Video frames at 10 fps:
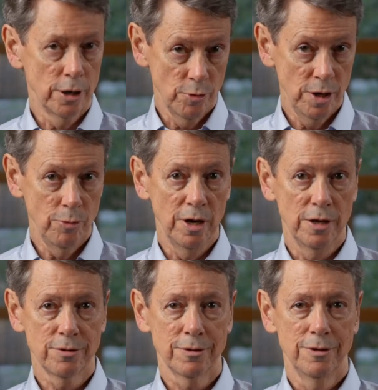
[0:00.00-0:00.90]
agree
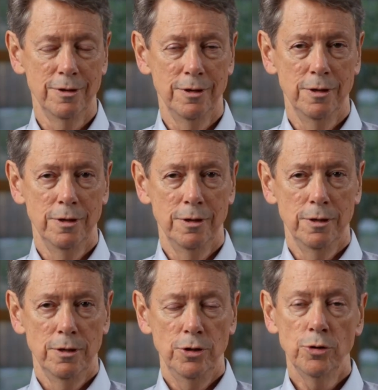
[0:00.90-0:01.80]
with.
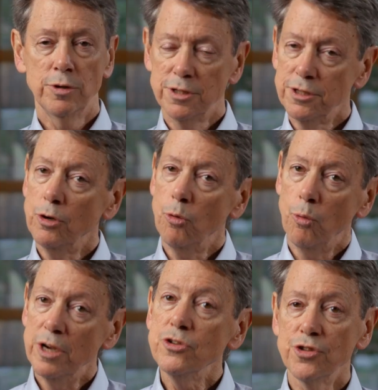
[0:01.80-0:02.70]
You can still
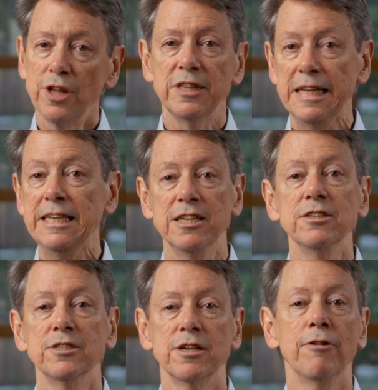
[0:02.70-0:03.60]
wish that they
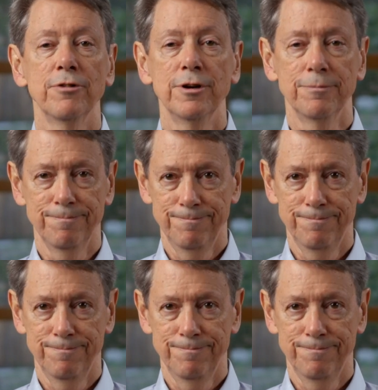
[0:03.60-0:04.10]
didn't suffer.